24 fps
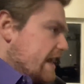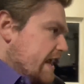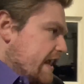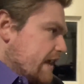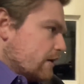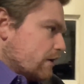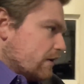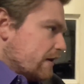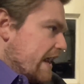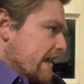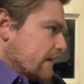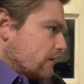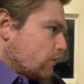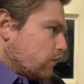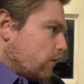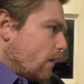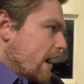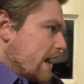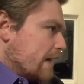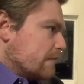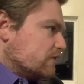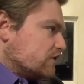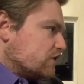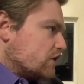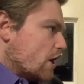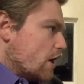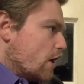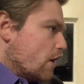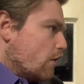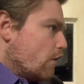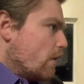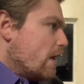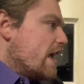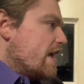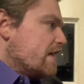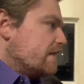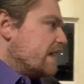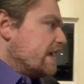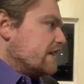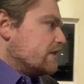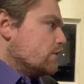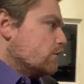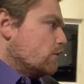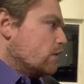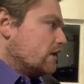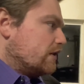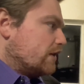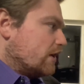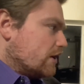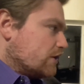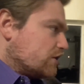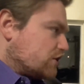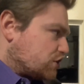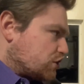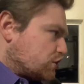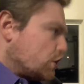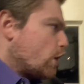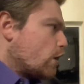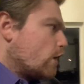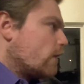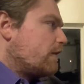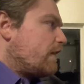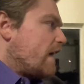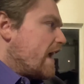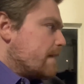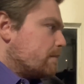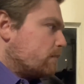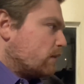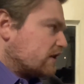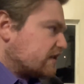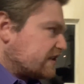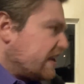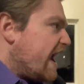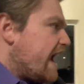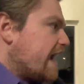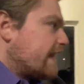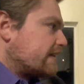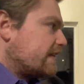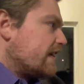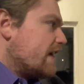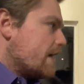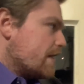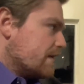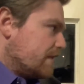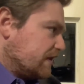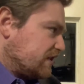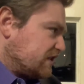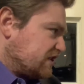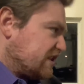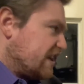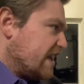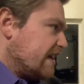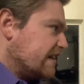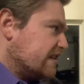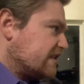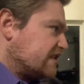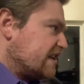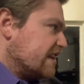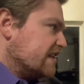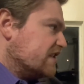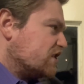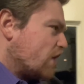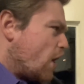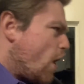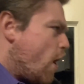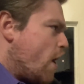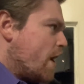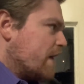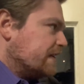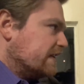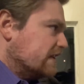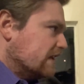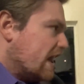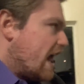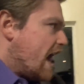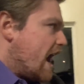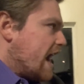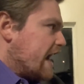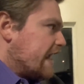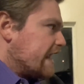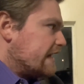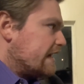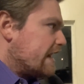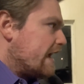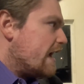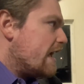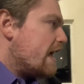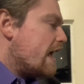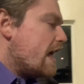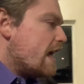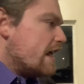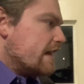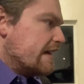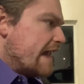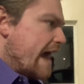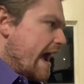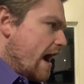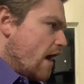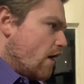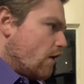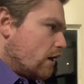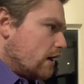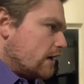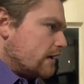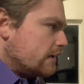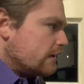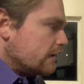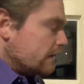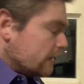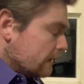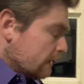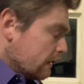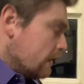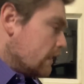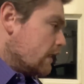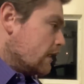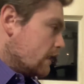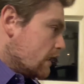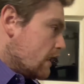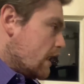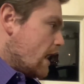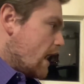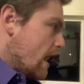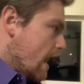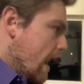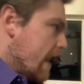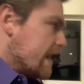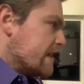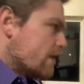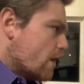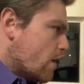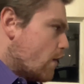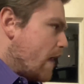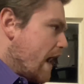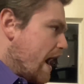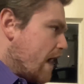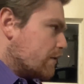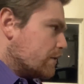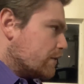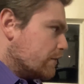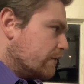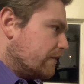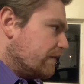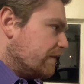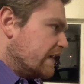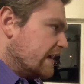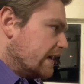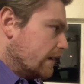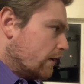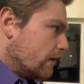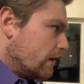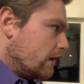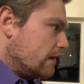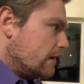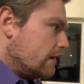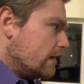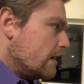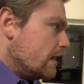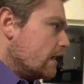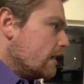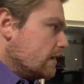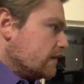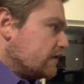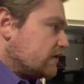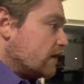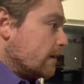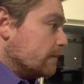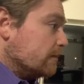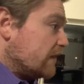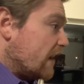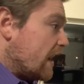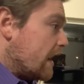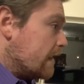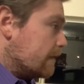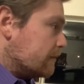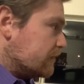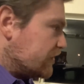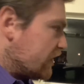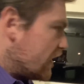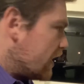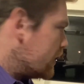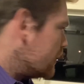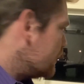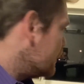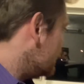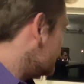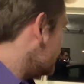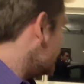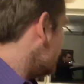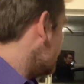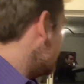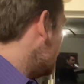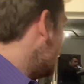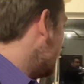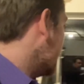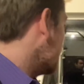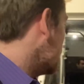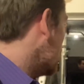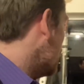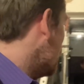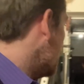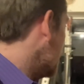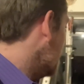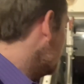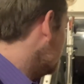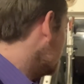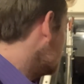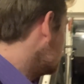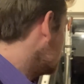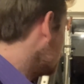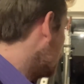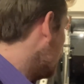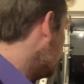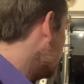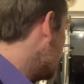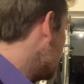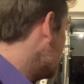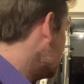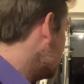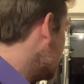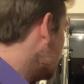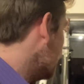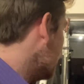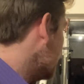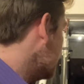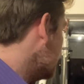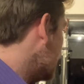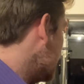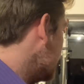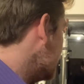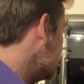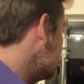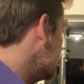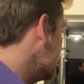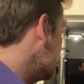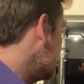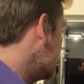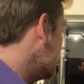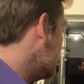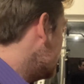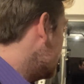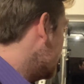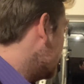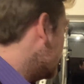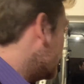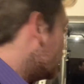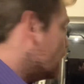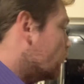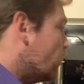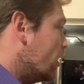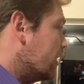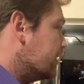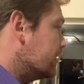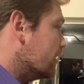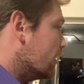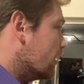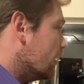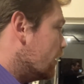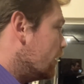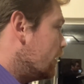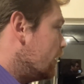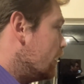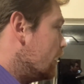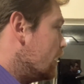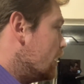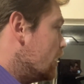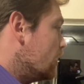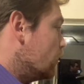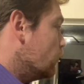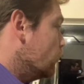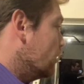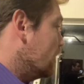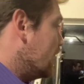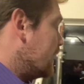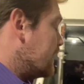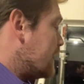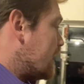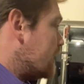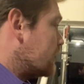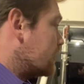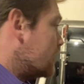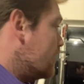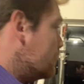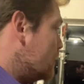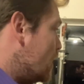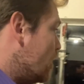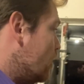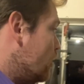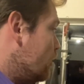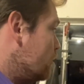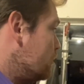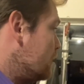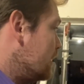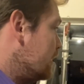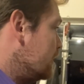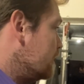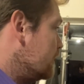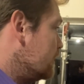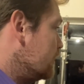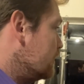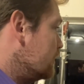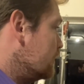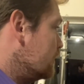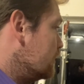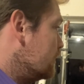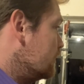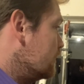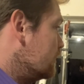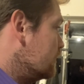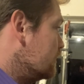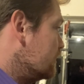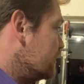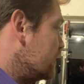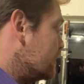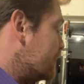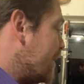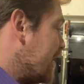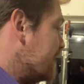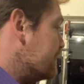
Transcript: internet crimes go, that you would serve and protect the citizens online. Now, I know how you feel. Sometimes I go on patrol out there at night and I wonder, will I not come home to my